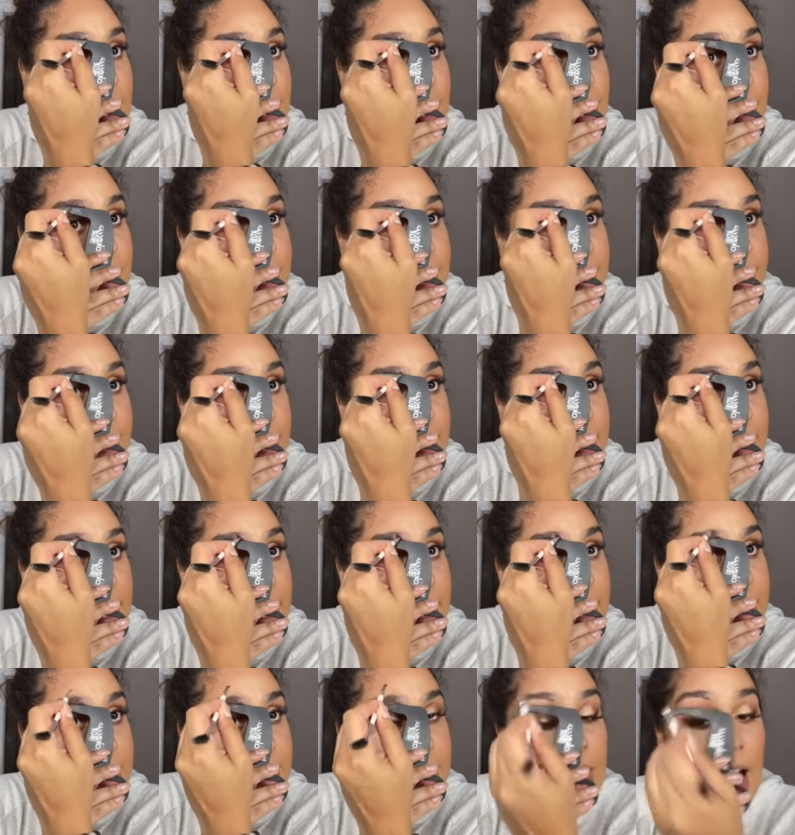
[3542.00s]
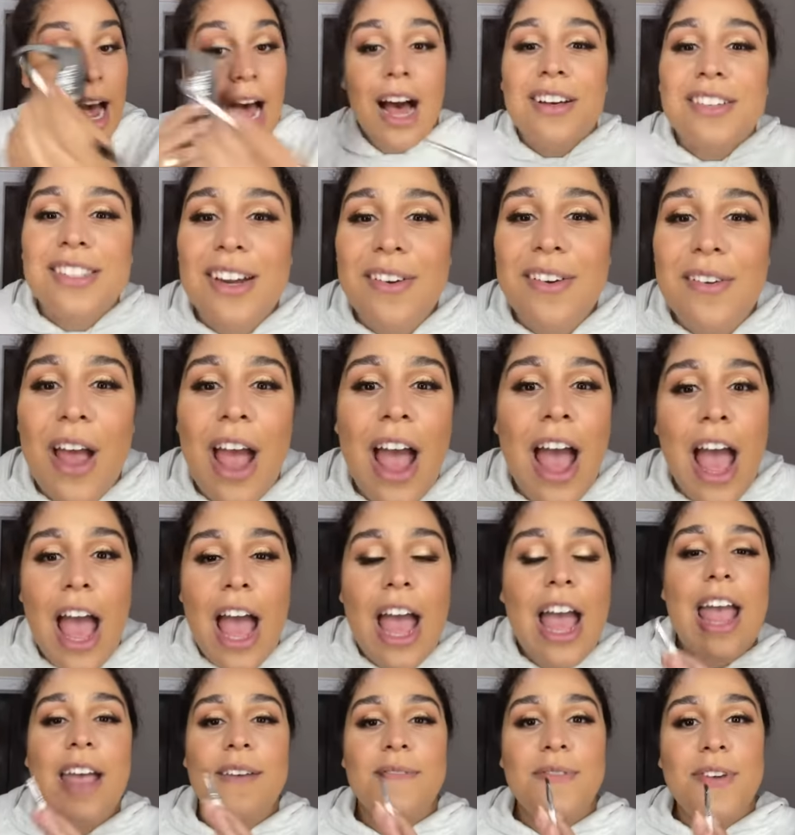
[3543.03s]
How's everybody how's
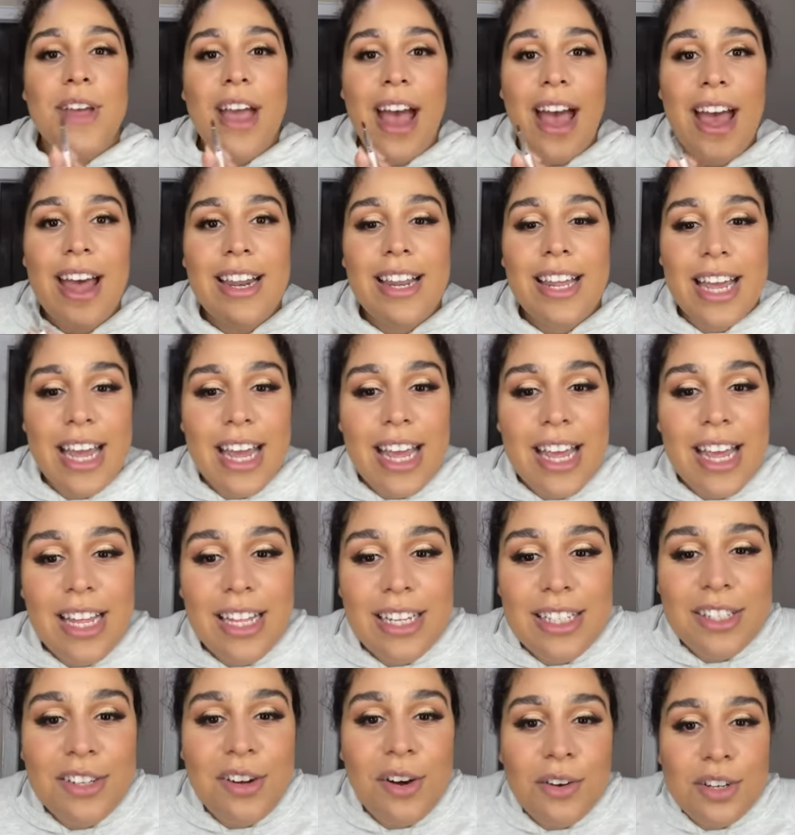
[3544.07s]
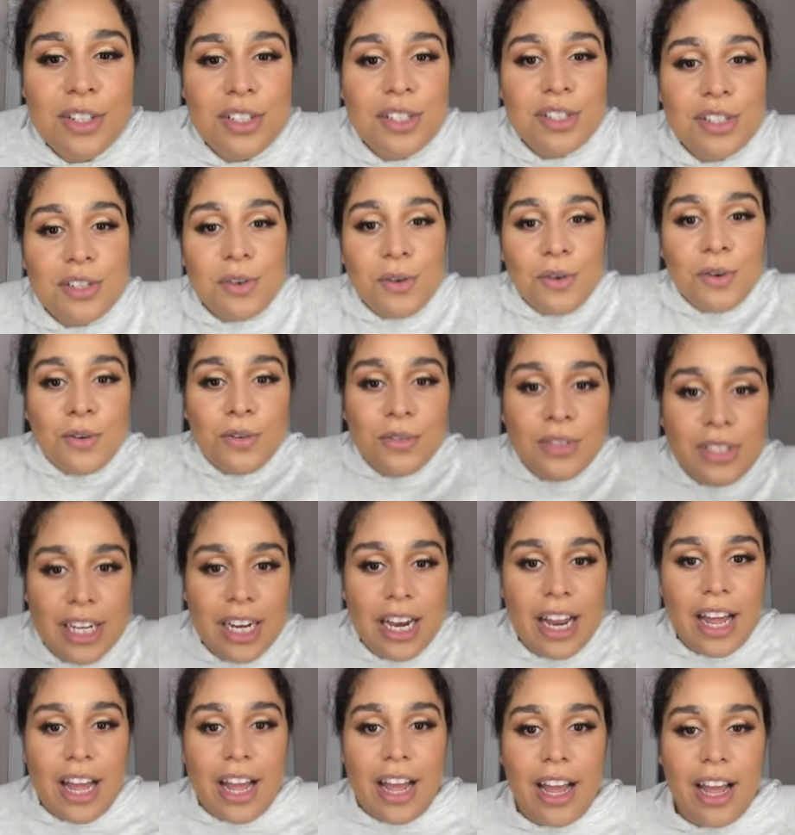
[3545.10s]
every, if you had kids go to school
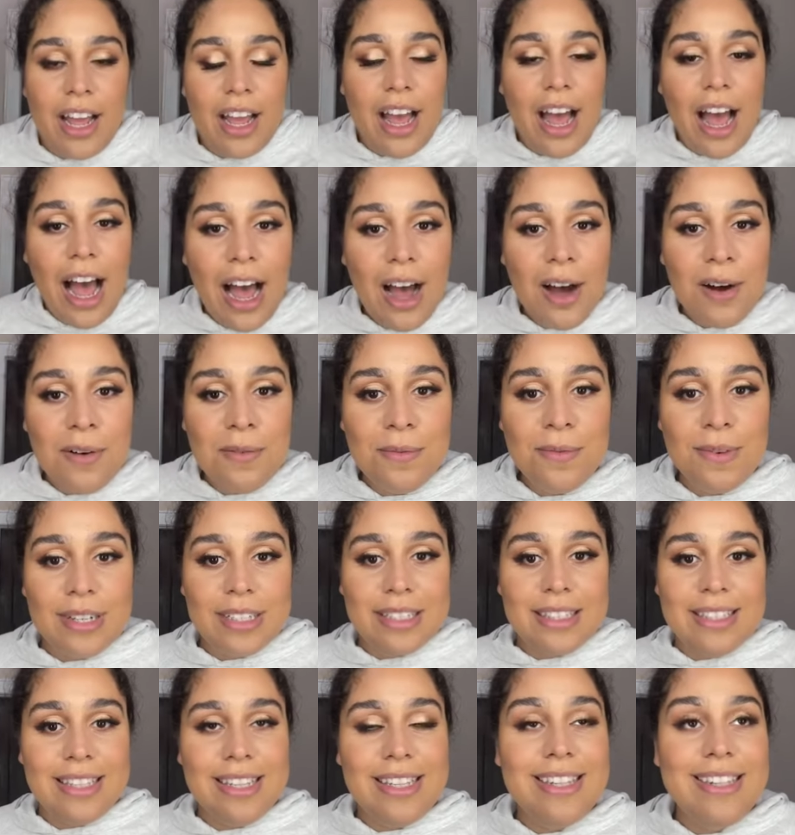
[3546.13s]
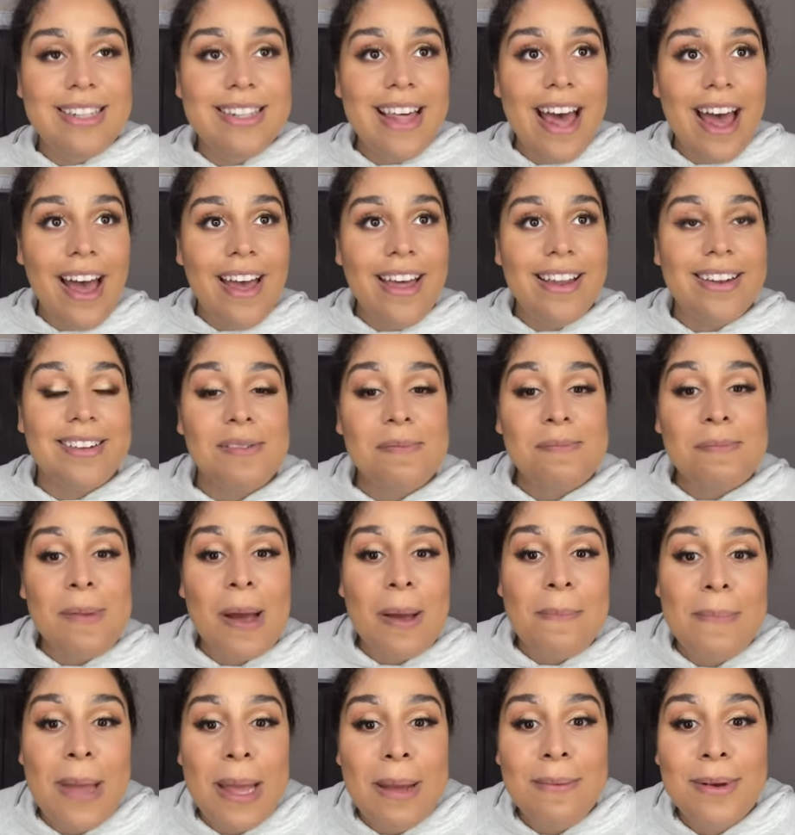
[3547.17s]
today, how was event.
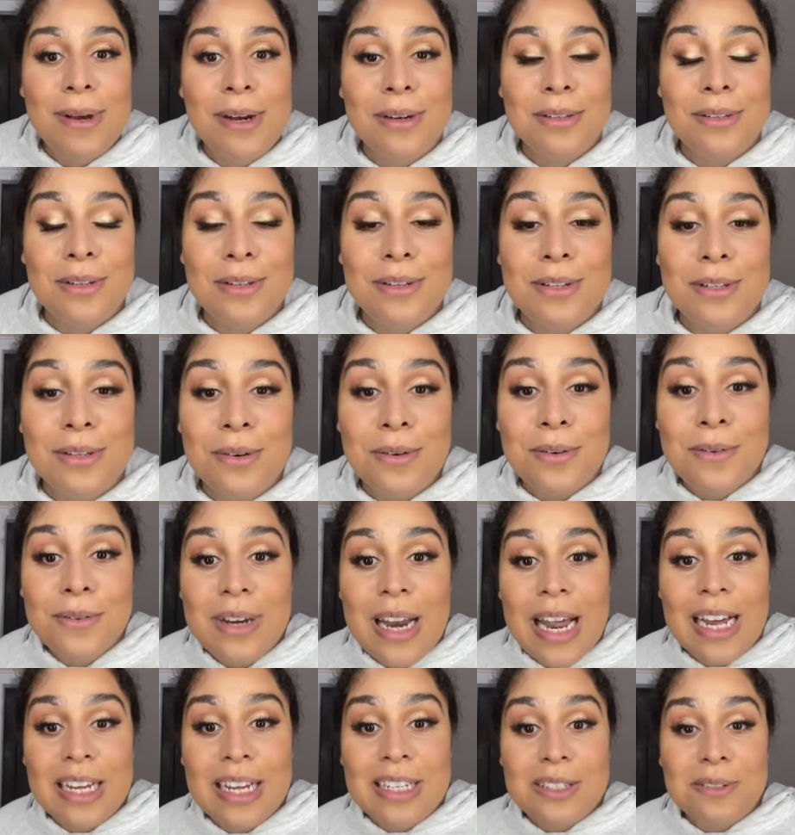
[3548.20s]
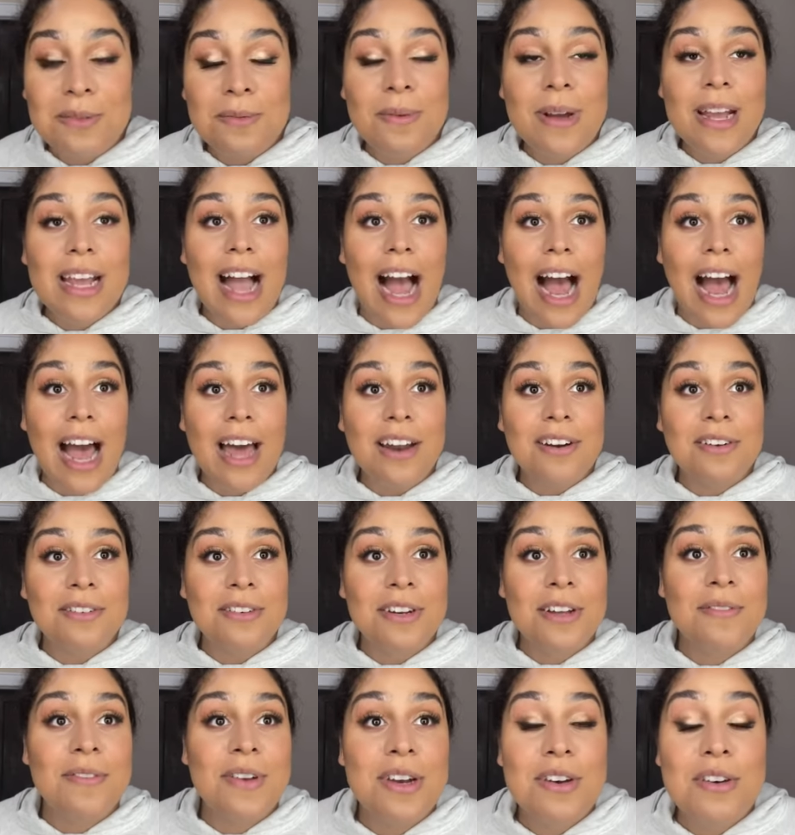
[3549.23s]
My baby goes to school next week. I
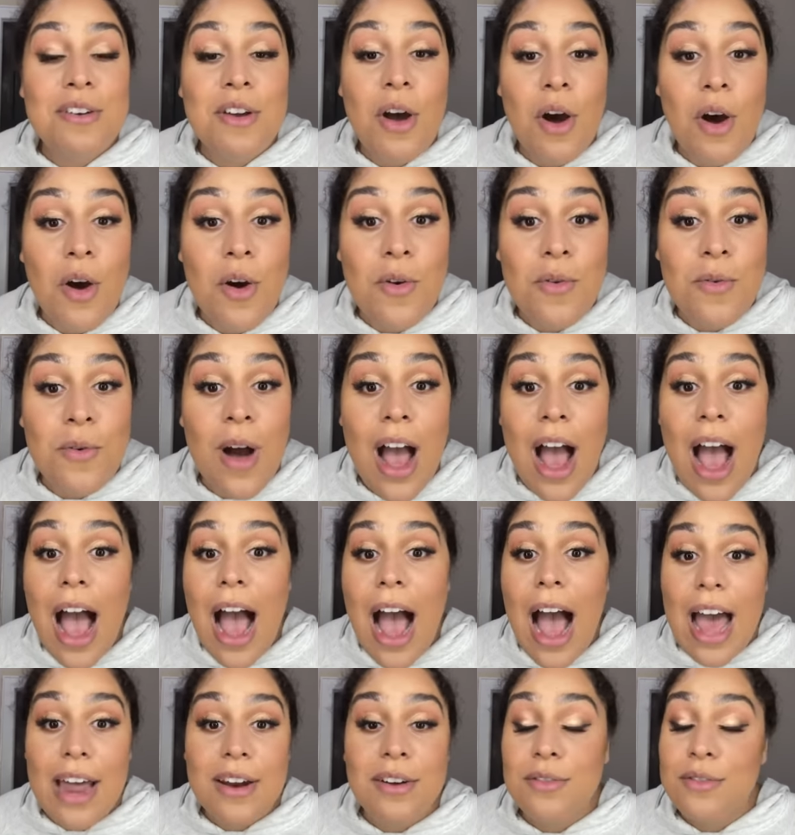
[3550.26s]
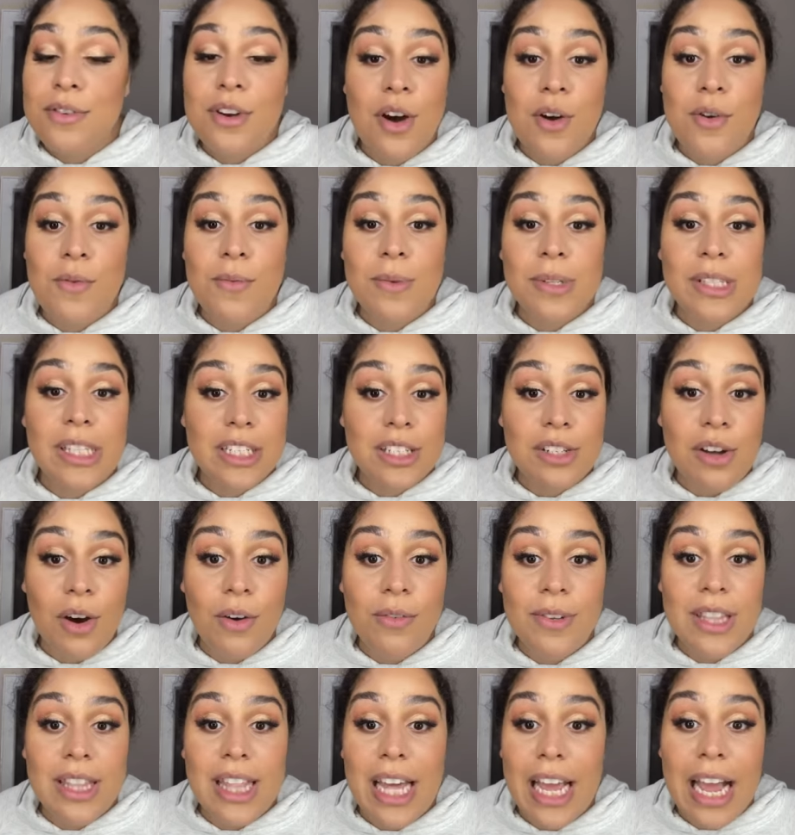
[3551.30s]
don't even know. I don't know with this
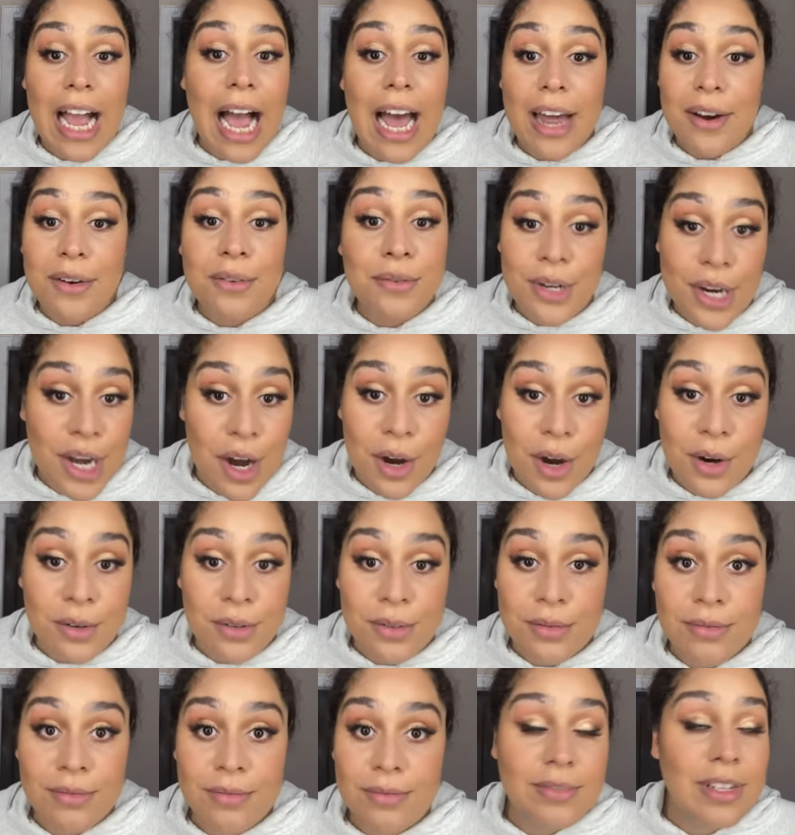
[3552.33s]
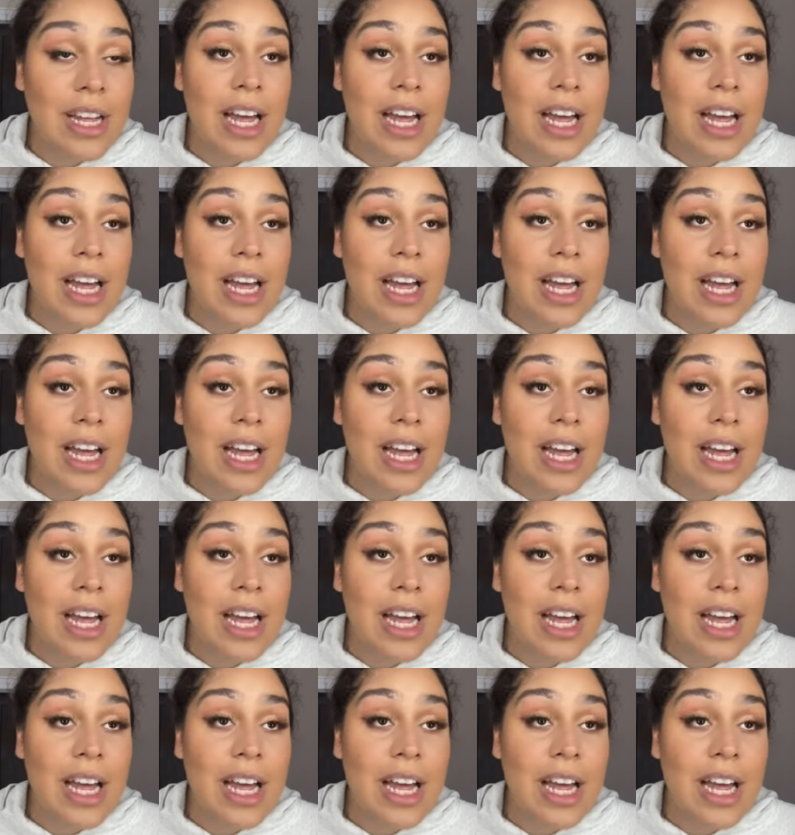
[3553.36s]
COVID thing. I don't know.